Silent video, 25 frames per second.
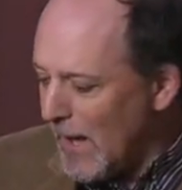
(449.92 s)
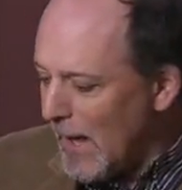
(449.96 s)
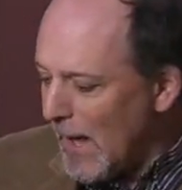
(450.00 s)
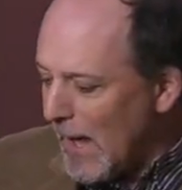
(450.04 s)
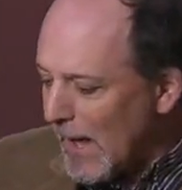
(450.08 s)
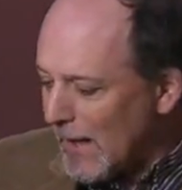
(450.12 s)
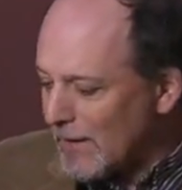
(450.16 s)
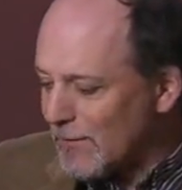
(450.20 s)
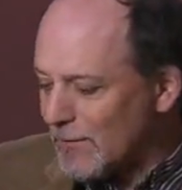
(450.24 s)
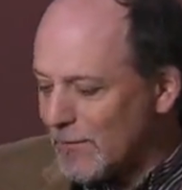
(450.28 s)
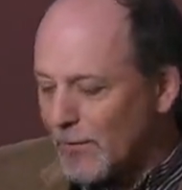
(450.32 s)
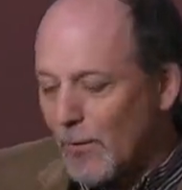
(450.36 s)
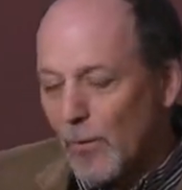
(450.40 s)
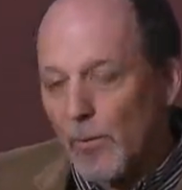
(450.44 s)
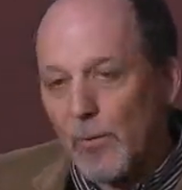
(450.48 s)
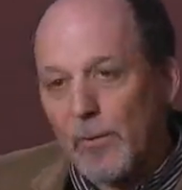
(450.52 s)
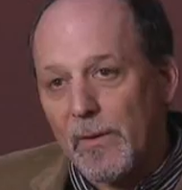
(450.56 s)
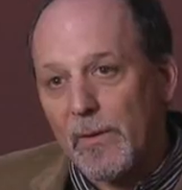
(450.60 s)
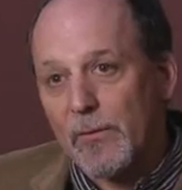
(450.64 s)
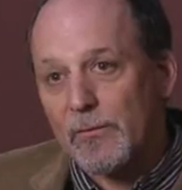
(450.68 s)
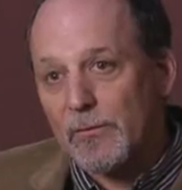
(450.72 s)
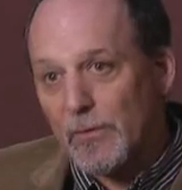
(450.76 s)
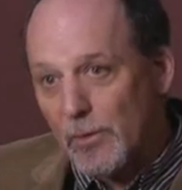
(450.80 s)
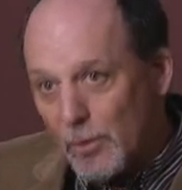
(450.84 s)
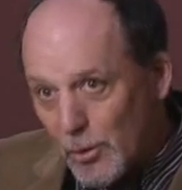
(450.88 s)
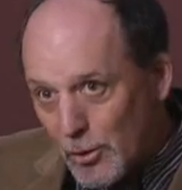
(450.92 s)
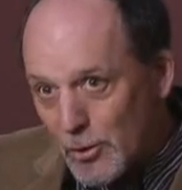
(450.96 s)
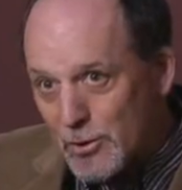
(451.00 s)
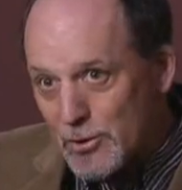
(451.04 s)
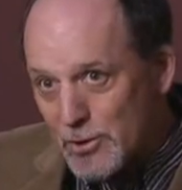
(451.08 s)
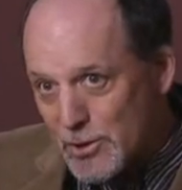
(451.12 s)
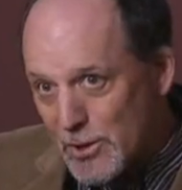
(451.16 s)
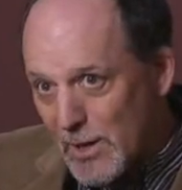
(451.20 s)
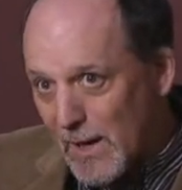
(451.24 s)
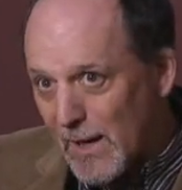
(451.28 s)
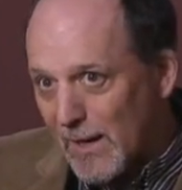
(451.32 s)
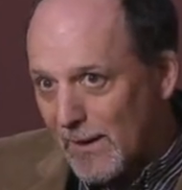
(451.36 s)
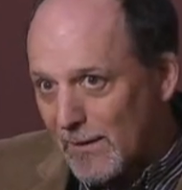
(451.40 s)
And so, there's a good
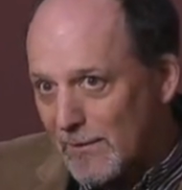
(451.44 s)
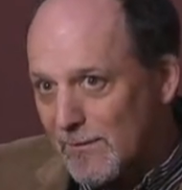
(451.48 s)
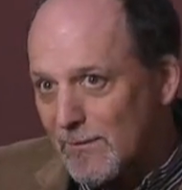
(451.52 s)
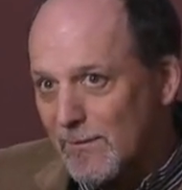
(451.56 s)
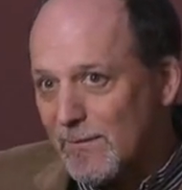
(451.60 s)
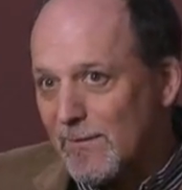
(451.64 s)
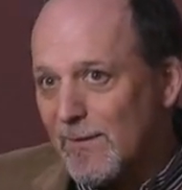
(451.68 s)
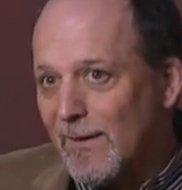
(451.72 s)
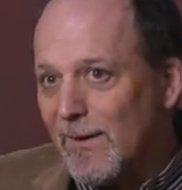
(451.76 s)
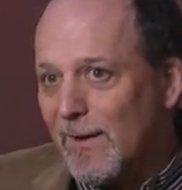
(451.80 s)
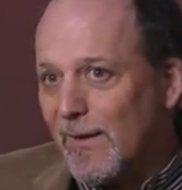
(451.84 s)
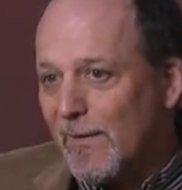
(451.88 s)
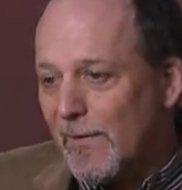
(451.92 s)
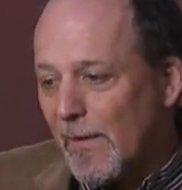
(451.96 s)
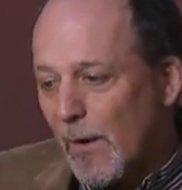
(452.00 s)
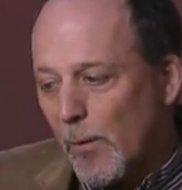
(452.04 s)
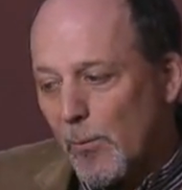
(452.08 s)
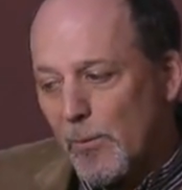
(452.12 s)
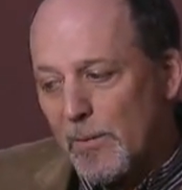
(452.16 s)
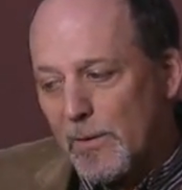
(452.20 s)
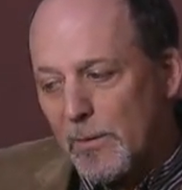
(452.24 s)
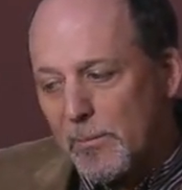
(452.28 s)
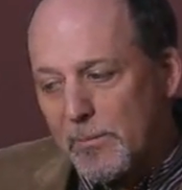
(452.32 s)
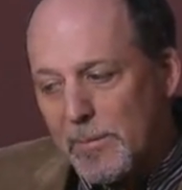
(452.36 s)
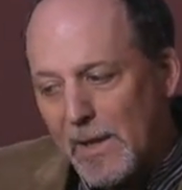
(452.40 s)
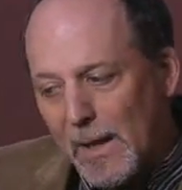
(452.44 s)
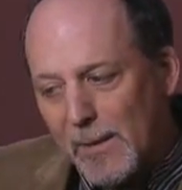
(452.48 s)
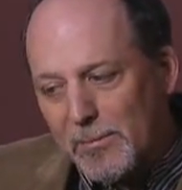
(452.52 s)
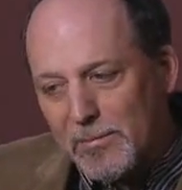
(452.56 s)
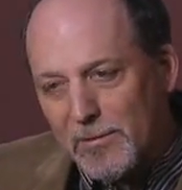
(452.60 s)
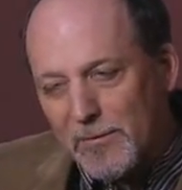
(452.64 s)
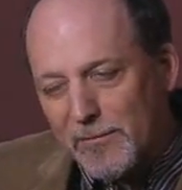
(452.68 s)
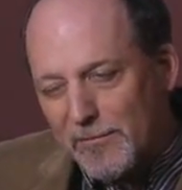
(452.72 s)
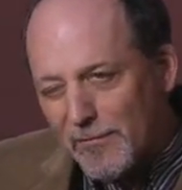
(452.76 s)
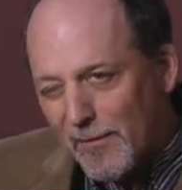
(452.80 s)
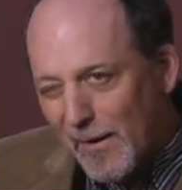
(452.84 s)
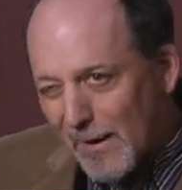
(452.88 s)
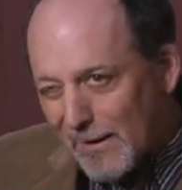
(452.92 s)
chance that we'll be able
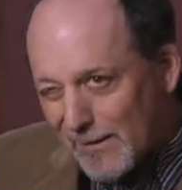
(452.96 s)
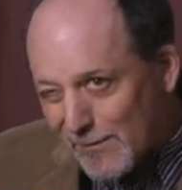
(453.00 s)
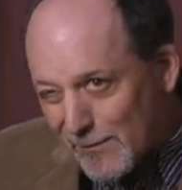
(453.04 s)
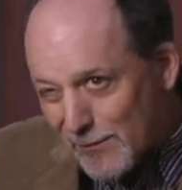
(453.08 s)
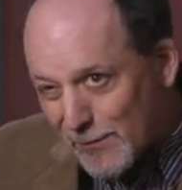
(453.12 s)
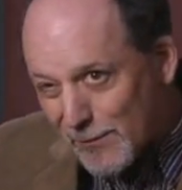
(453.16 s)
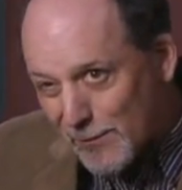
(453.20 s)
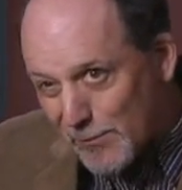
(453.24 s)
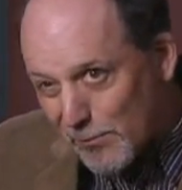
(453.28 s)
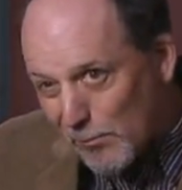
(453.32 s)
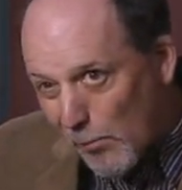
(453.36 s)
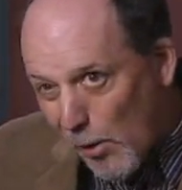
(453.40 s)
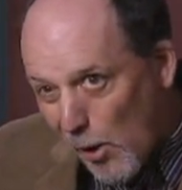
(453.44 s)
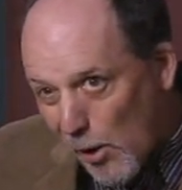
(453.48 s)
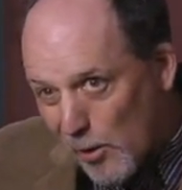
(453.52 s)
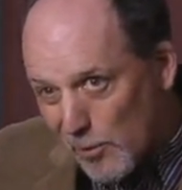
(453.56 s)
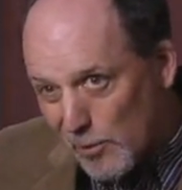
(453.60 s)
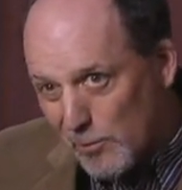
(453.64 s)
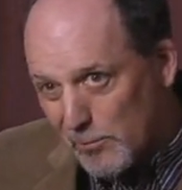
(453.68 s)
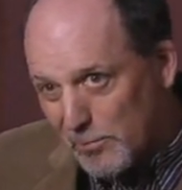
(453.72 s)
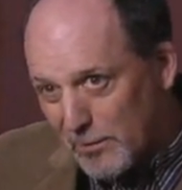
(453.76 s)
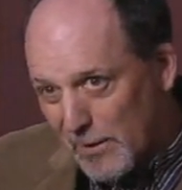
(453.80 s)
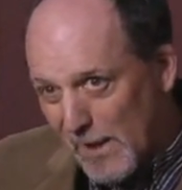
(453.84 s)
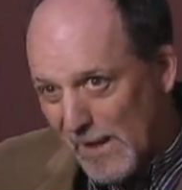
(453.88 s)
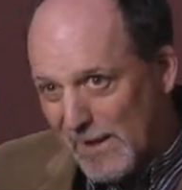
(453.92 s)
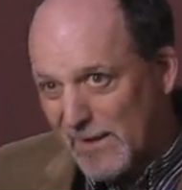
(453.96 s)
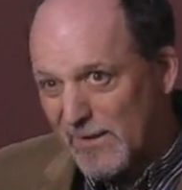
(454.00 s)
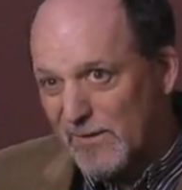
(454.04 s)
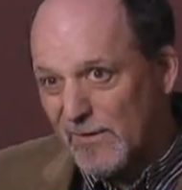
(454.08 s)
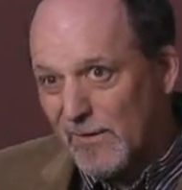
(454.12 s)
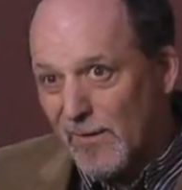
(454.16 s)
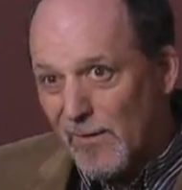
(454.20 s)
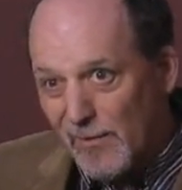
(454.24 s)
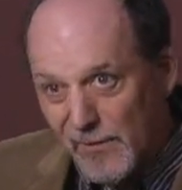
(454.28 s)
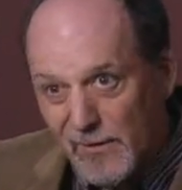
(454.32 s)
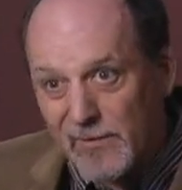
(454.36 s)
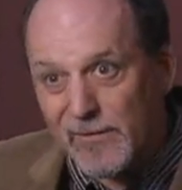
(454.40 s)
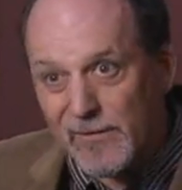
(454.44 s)
to find smaller planets
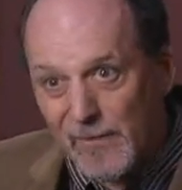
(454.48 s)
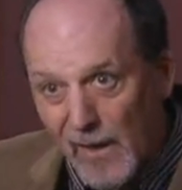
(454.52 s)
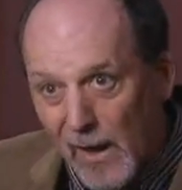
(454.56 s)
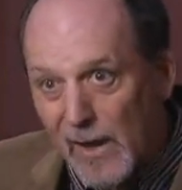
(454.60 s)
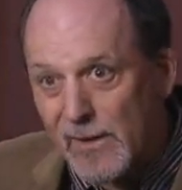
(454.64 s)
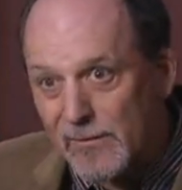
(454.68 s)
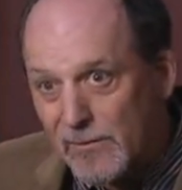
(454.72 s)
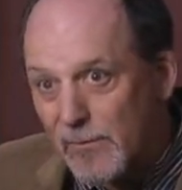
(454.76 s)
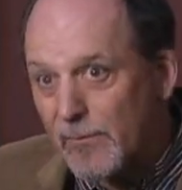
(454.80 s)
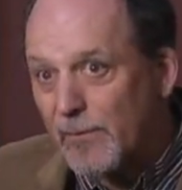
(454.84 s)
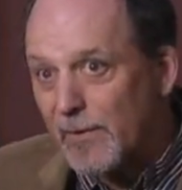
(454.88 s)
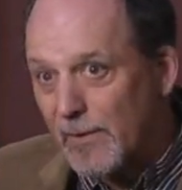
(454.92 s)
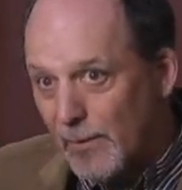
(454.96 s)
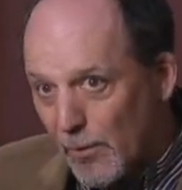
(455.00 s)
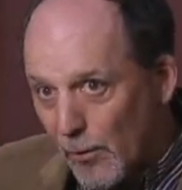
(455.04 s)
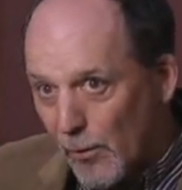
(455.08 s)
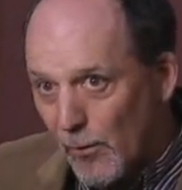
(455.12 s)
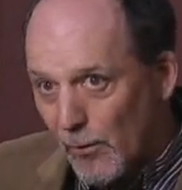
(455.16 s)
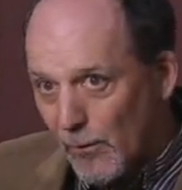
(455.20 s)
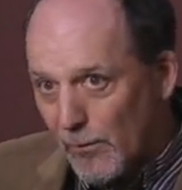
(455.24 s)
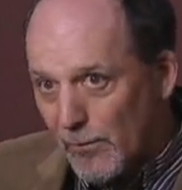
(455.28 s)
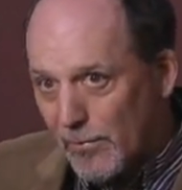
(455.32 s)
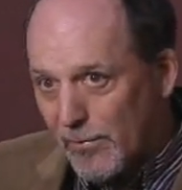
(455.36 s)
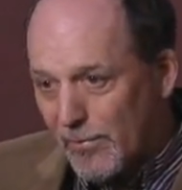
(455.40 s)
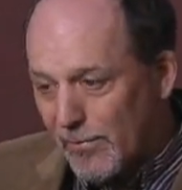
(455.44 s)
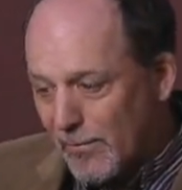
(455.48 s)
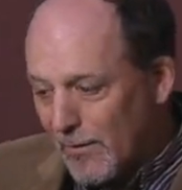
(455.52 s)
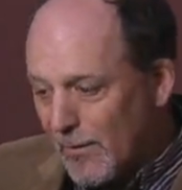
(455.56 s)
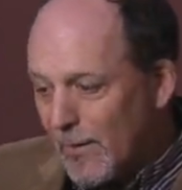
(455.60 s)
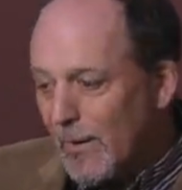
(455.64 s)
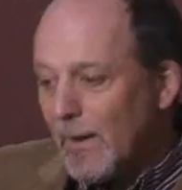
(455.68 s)
the size of the Earth